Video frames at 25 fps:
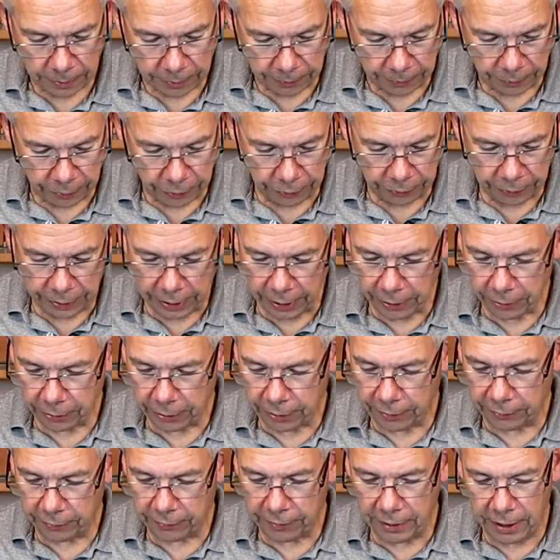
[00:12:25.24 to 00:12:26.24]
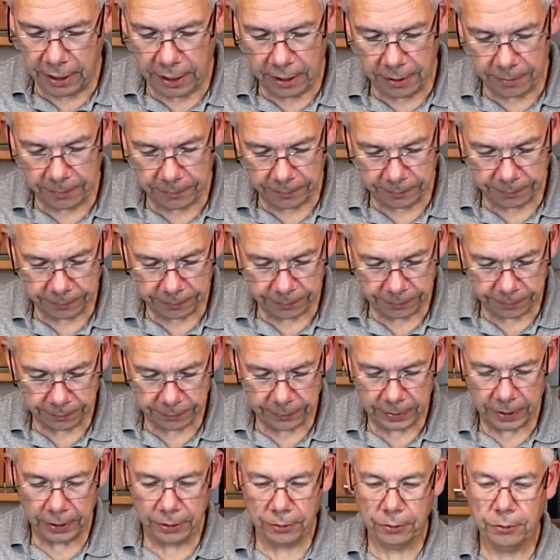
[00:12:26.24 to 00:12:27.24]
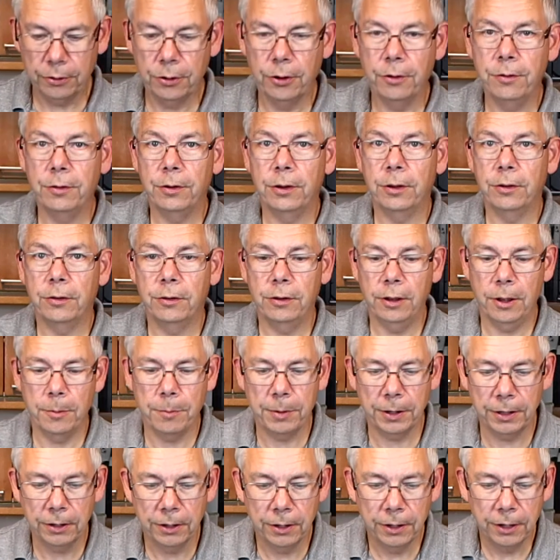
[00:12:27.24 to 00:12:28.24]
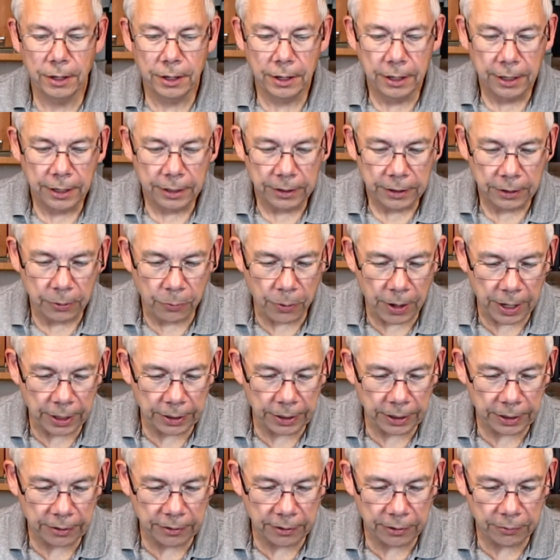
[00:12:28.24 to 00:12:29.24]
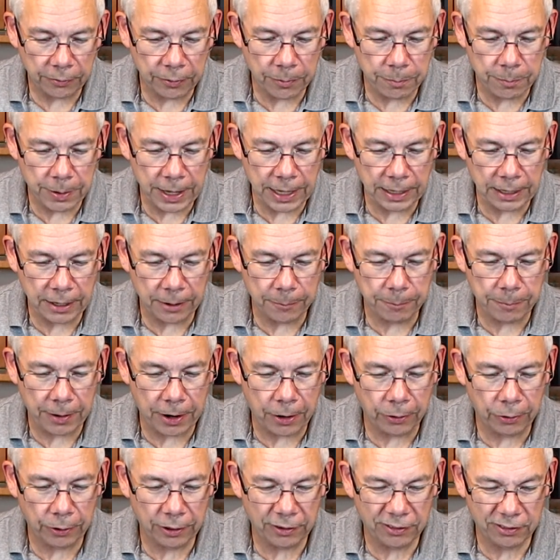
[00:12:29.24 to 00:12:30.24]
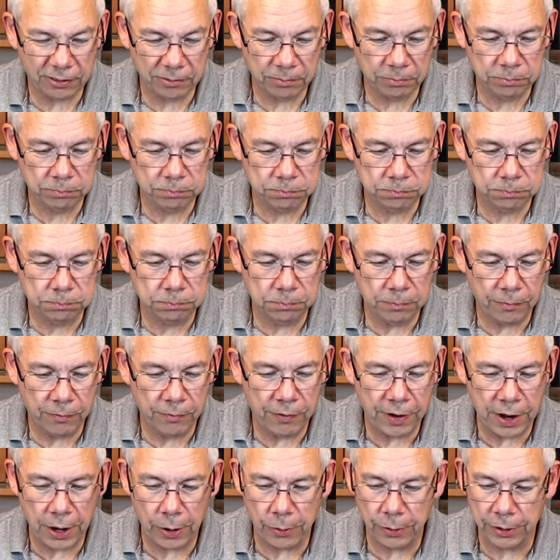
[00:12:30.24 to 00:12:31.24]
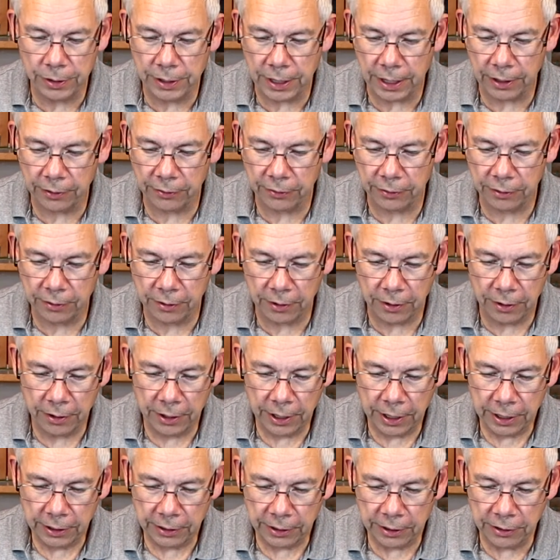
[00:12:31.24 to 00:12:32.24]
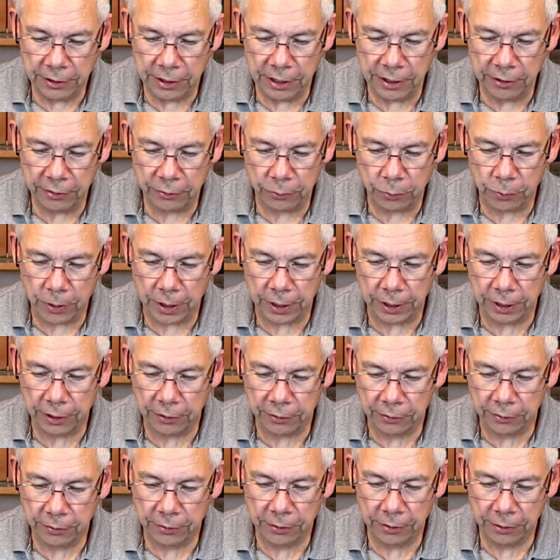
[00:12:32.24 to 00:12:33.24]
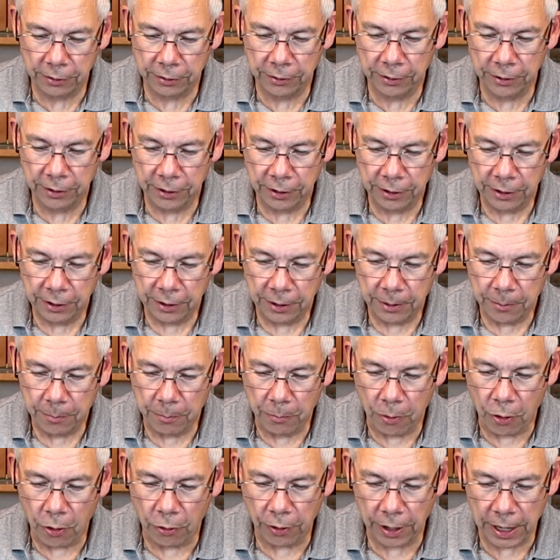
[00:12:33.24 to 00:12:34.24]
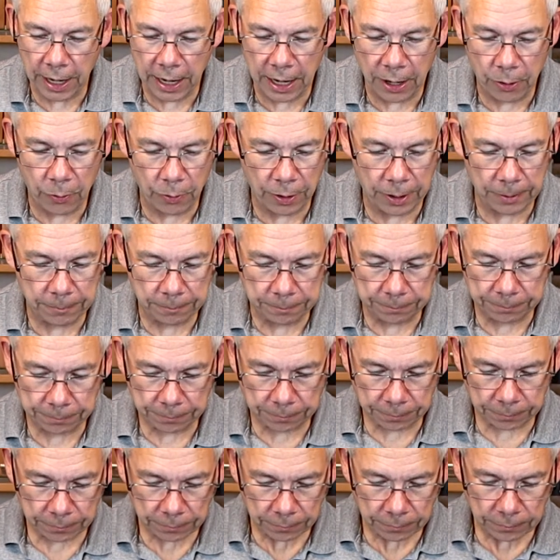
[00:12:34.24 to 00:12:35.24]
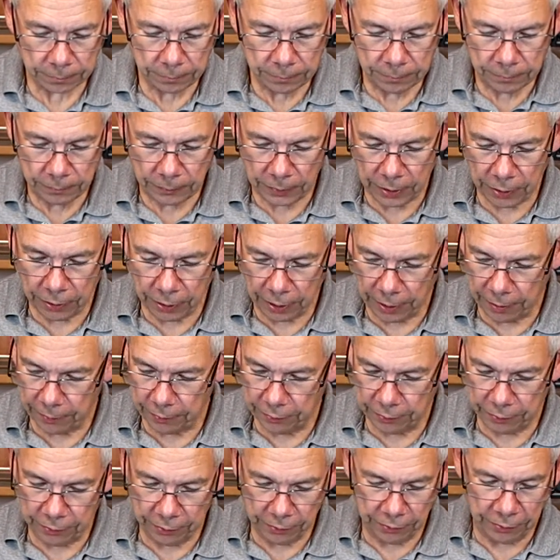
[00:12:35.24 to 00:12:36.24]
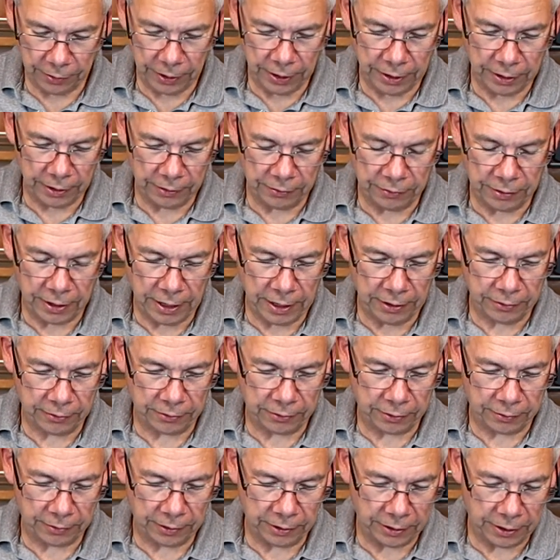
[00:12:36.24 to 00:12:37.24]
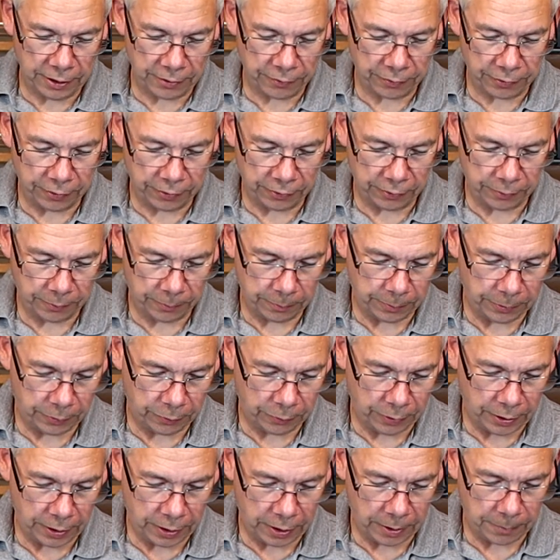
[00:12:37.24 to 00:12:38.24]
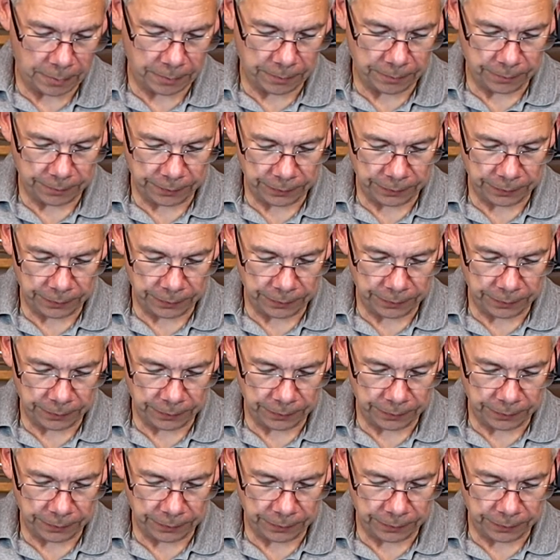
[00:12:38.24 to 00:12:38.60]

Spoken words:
First thing you can see, I don't know if you can see it, but the one that is with baking powder is very dense. The yeast one is more airy. I see the taste of the difference between them.